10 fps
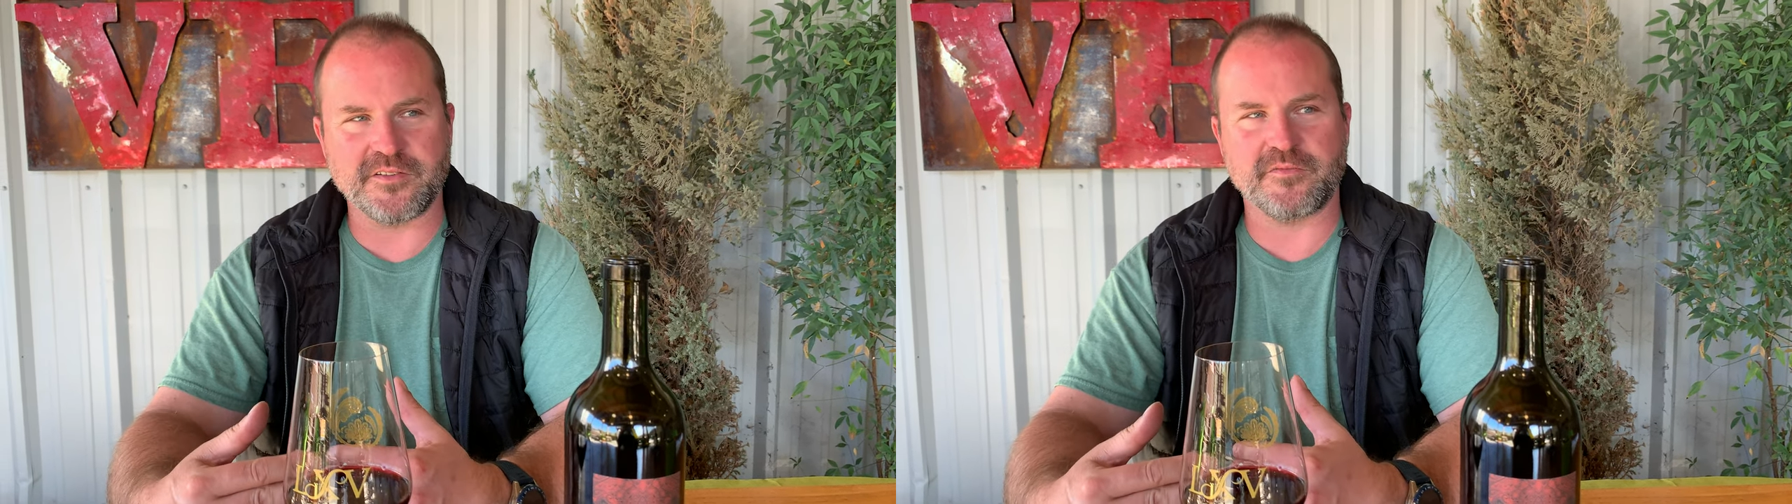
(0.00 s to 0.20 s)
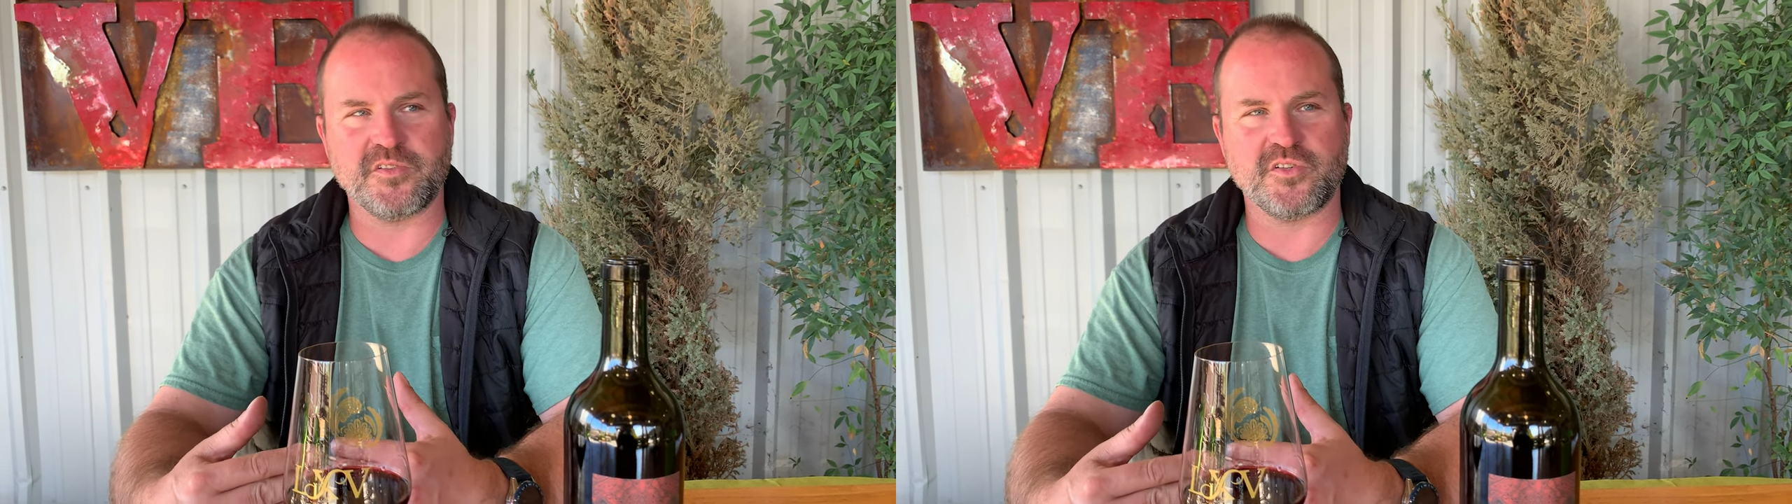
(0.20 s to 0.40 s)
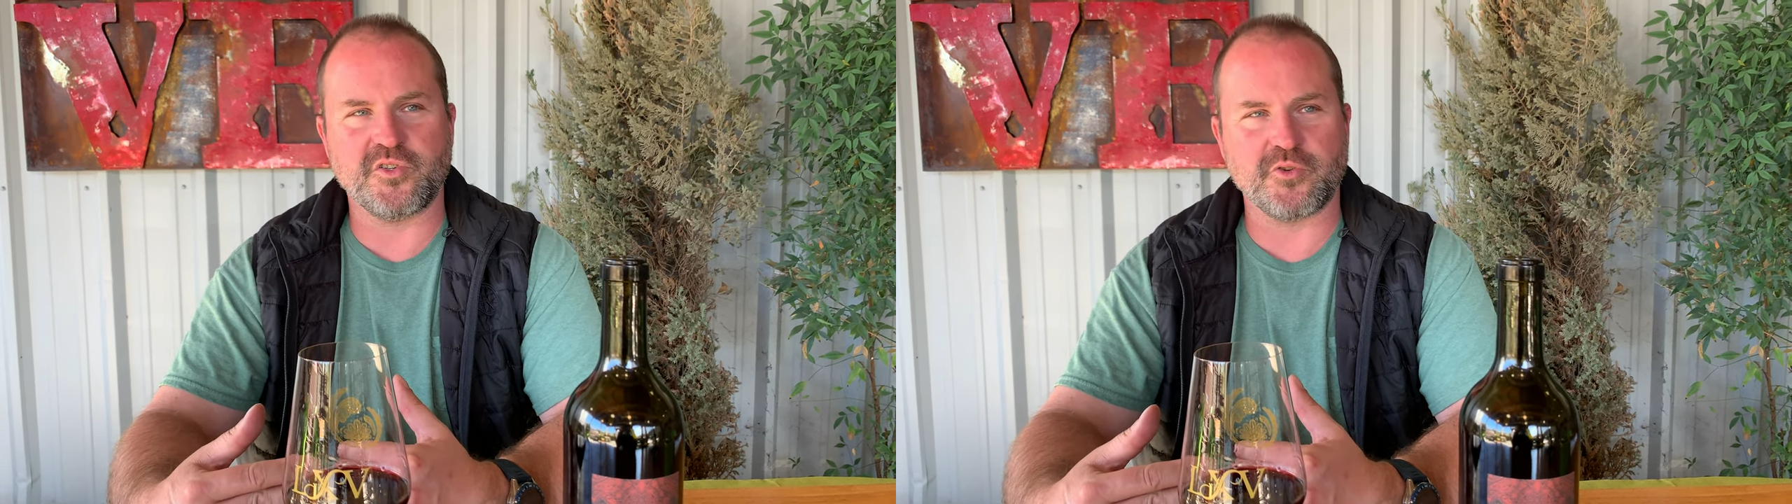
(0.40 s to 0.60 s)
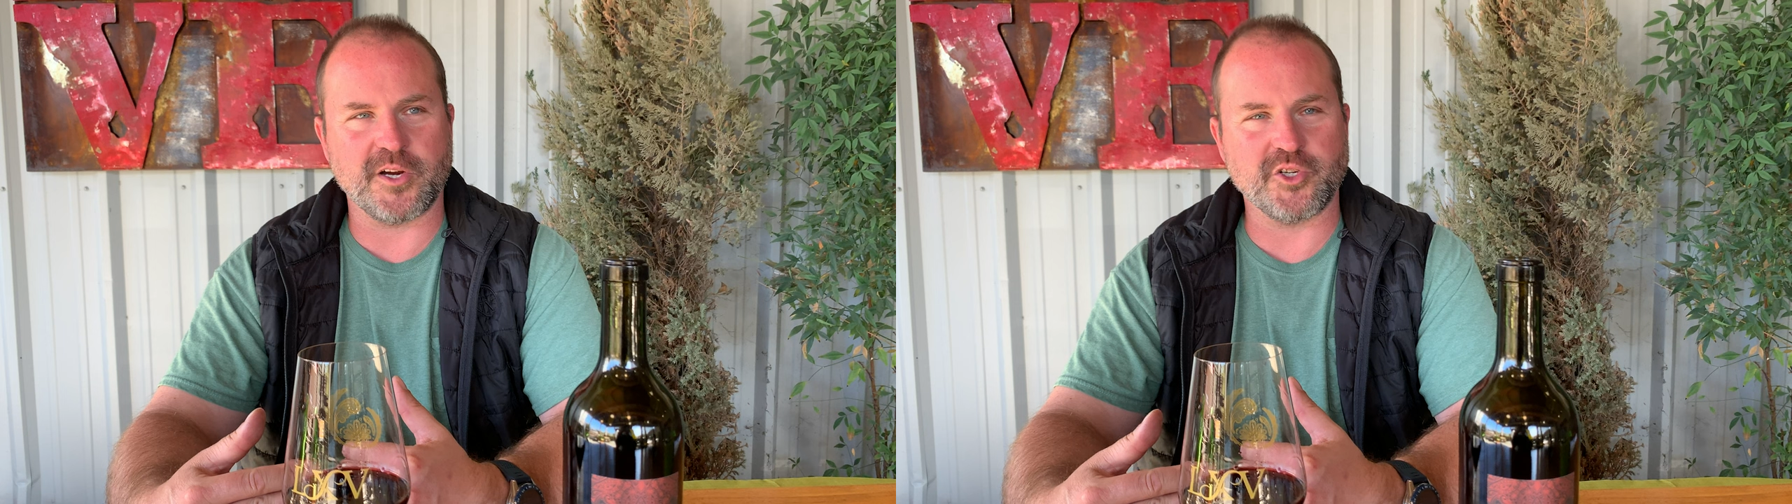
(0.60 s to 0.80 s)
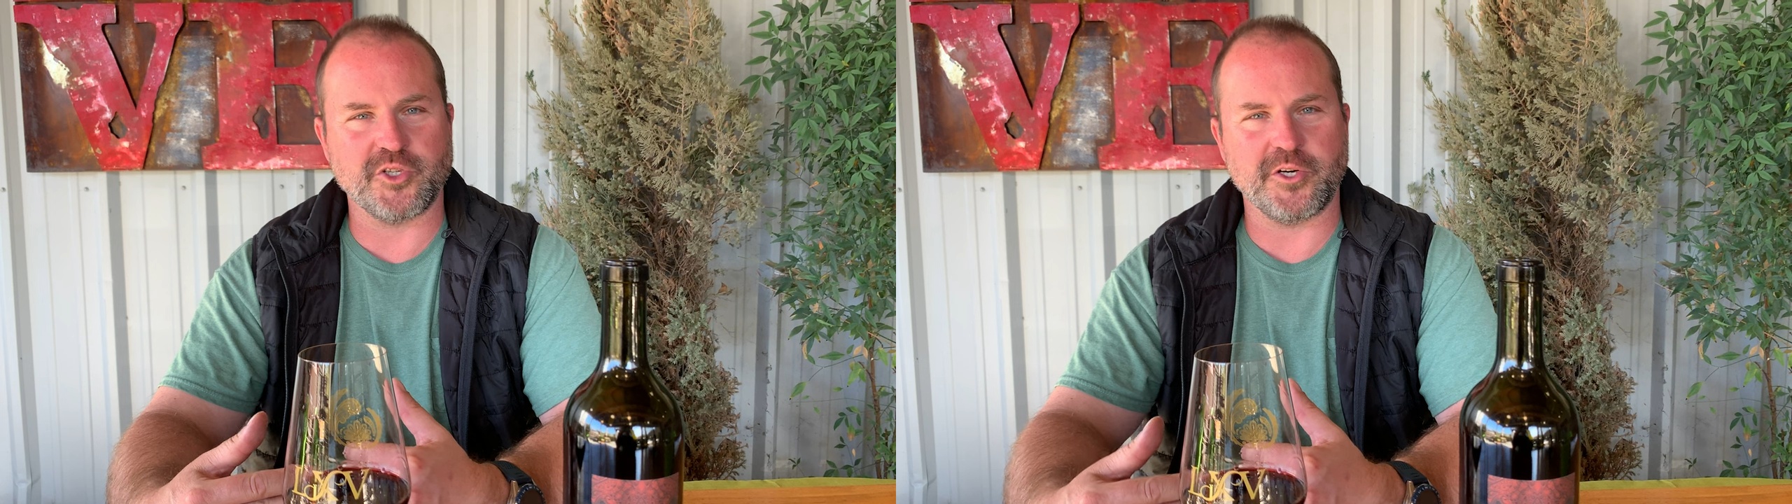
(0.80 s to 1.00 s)
of
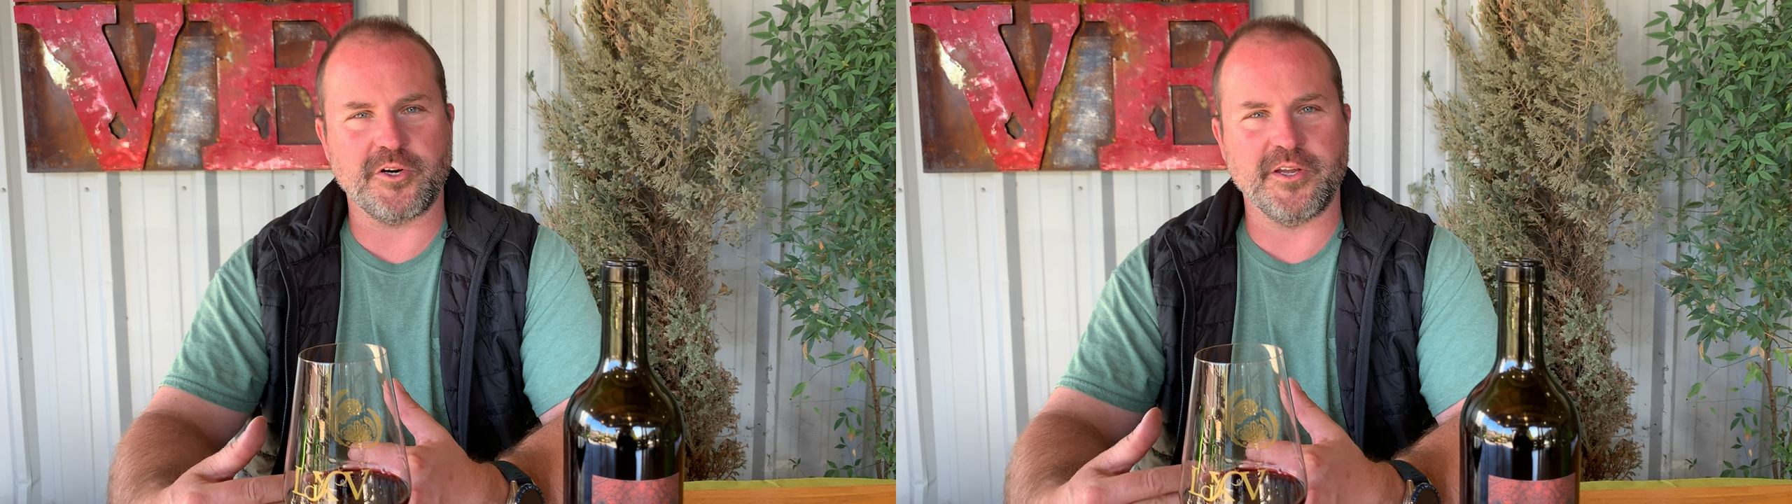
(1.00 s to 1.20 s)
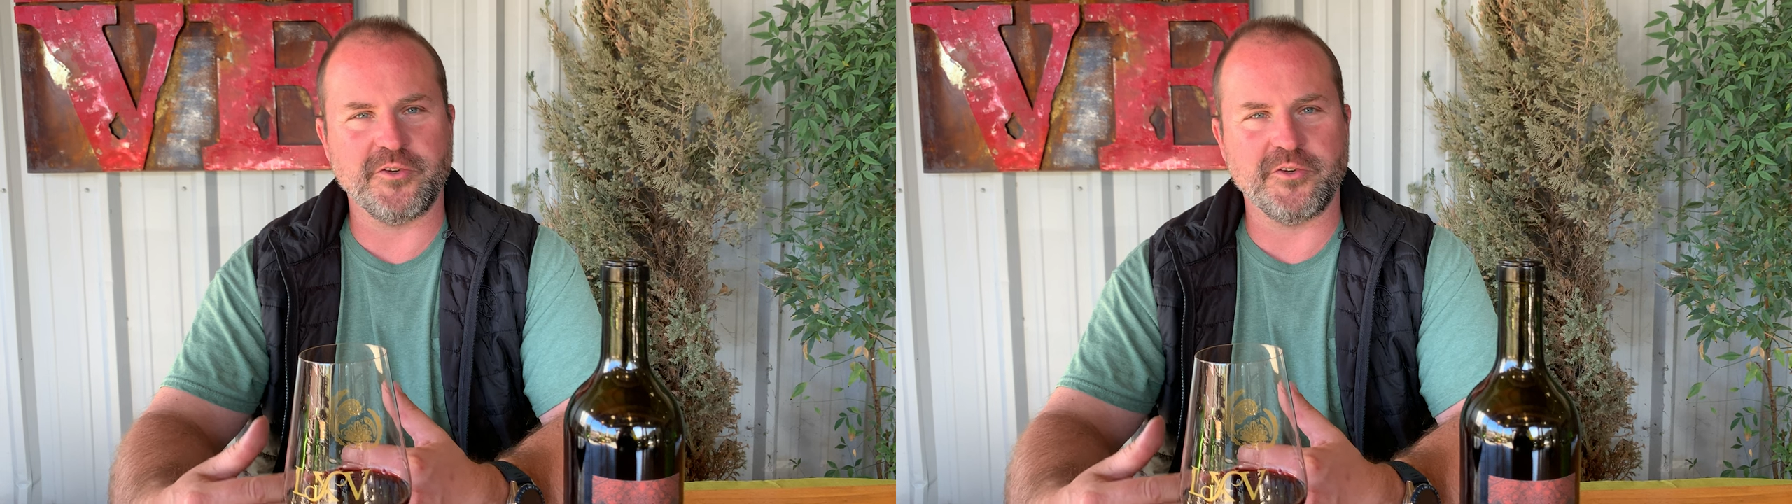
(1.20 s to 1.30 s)
structure